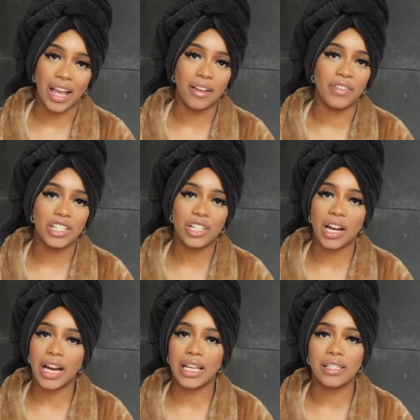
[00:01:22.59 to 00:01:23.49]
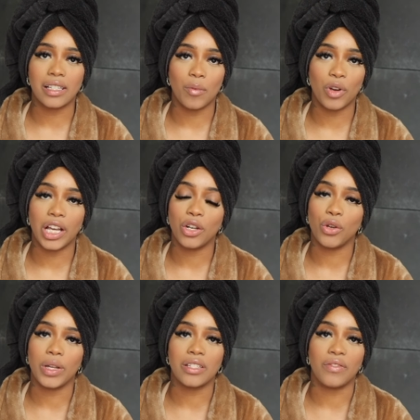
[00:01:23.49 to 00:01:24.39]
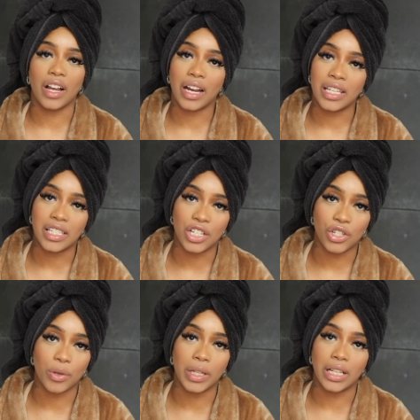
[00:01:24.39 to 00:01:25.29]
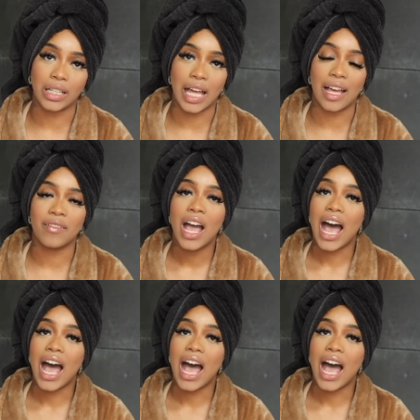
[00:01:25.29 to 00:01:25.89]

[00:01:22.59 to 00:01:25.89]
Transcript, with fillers: A visionary is someone who is very intentional with their life.